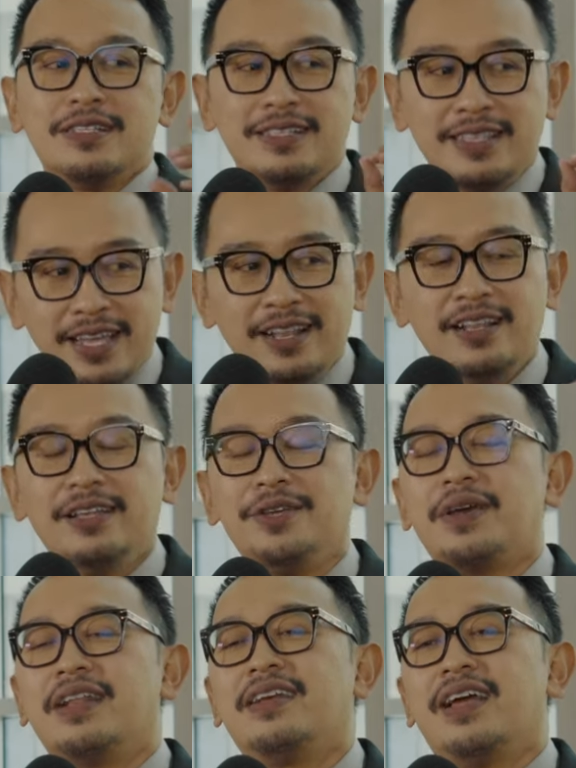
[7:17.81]
Still,
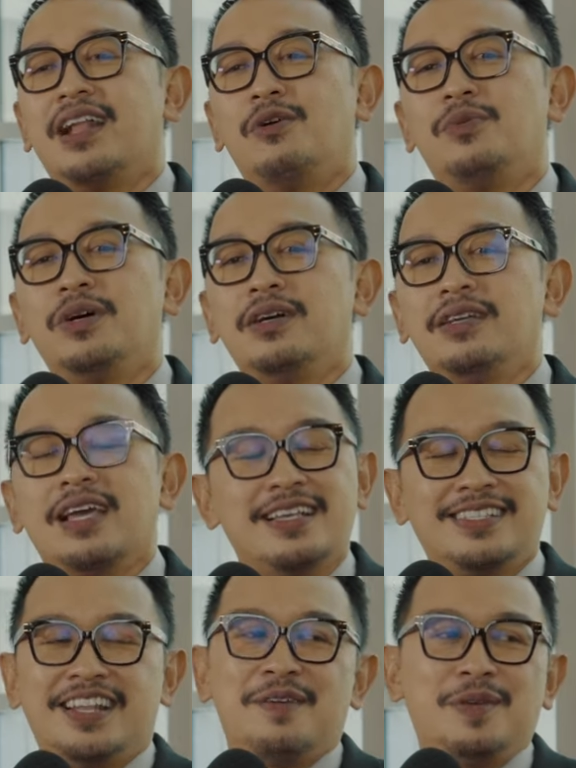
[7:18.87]
you can get our
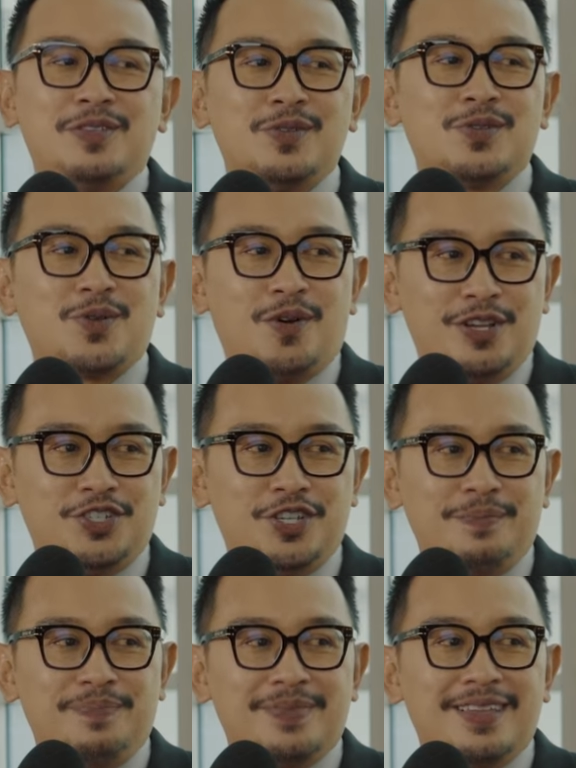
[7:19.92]
Yayasan MSU
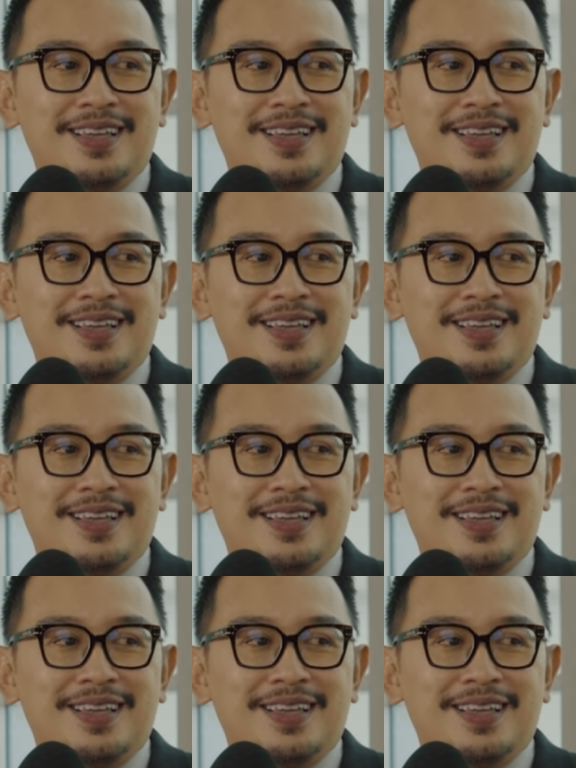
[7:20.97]
scholarship.